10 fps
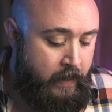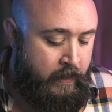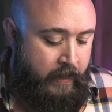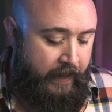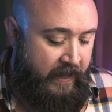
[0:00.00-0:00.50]

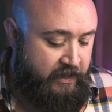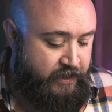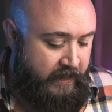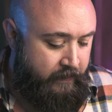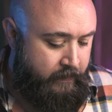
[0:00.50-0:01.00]
And that's
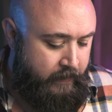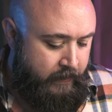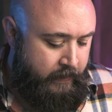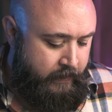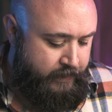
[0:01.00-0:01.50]
it.
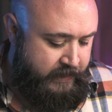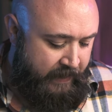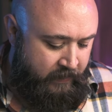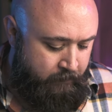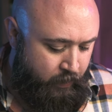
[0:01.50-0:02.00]

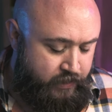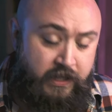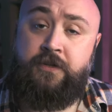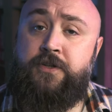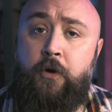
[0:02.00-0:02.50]
Seven books
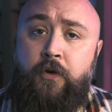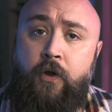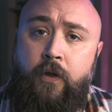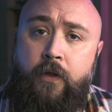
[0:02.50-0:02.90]
in total,